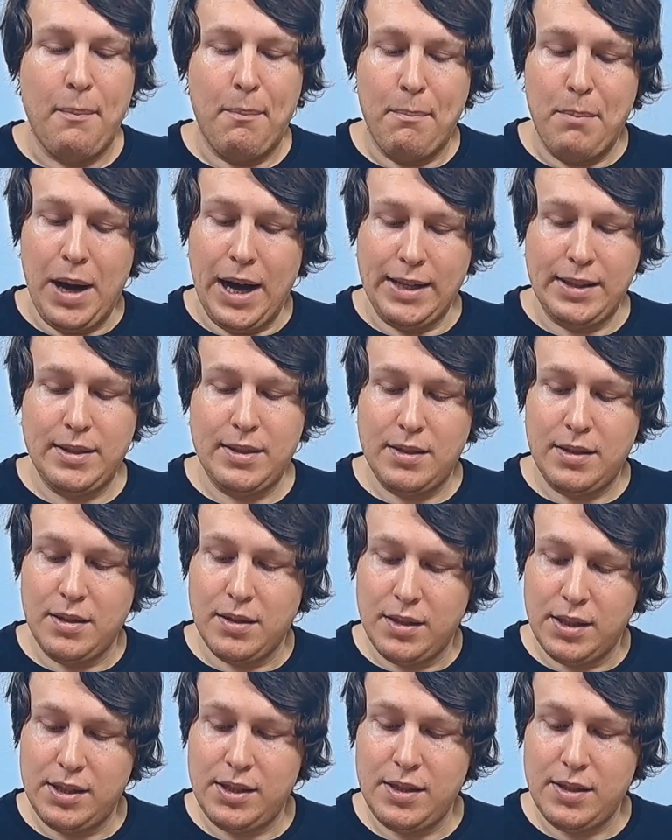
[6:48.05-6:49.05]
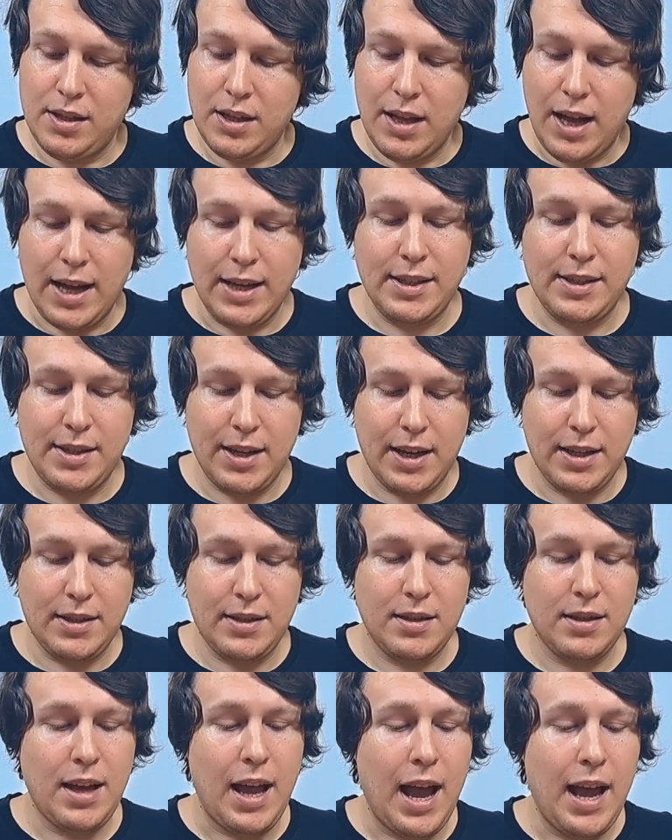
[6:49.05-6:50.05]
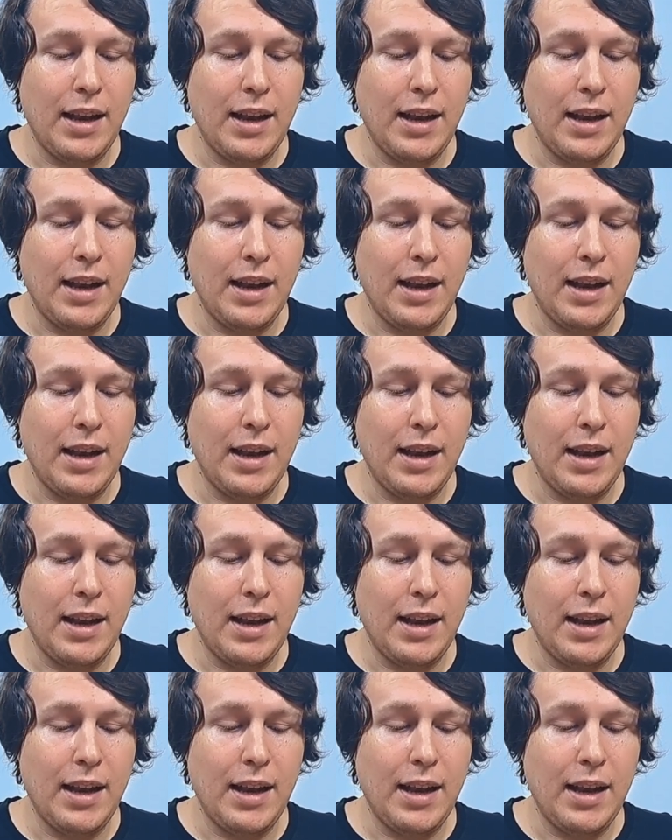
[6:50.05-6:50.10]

But this is a nice set,